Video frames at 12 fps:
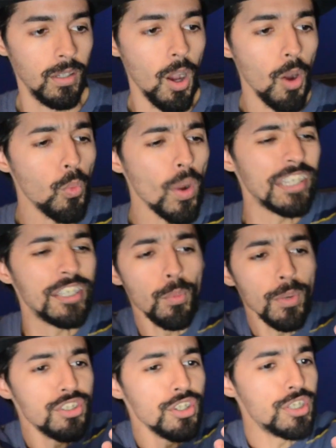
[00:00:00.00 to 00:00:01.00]
Oh, what? He
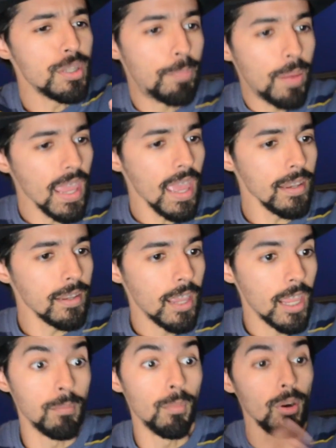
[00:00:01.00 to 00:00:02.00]
went to Japan?
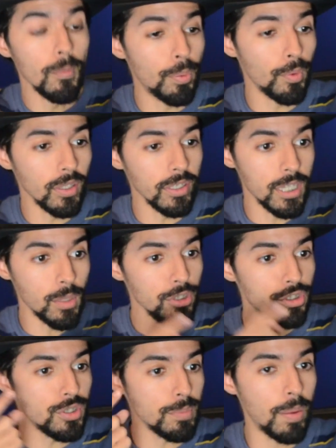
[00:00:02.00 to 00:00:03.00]
And more importantly, he went
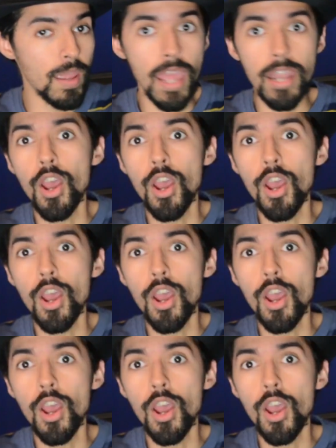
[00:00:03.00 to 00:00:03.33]
to Japan